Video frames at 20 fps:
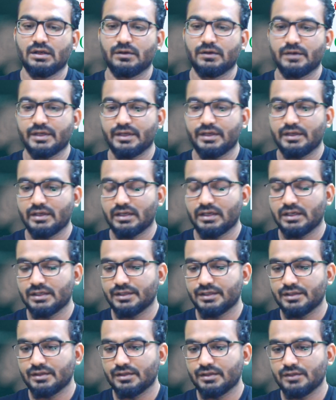Okay,
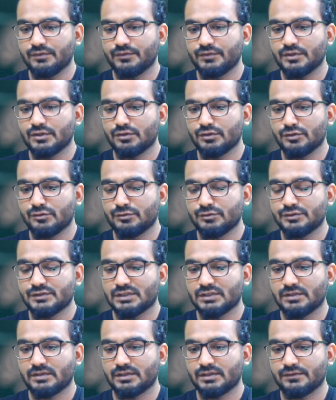and if you use
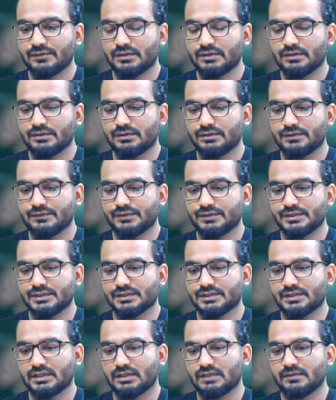our referral code
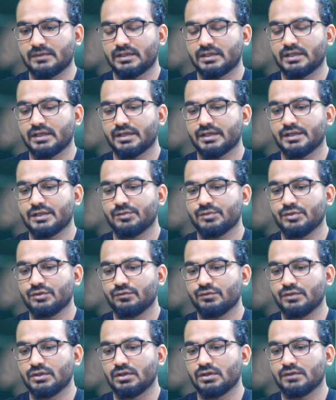PhysicsHub, Unacademy
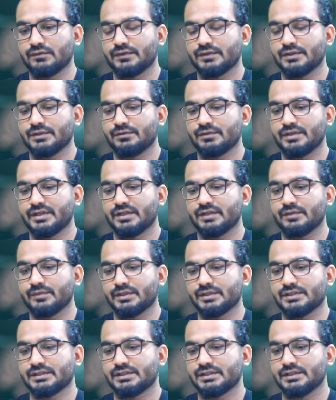will offer you
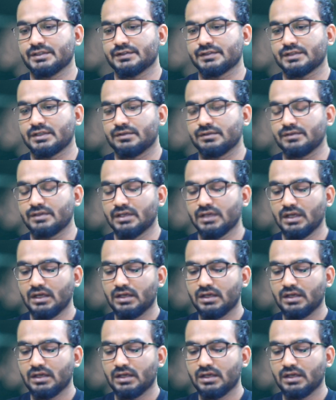10% discount.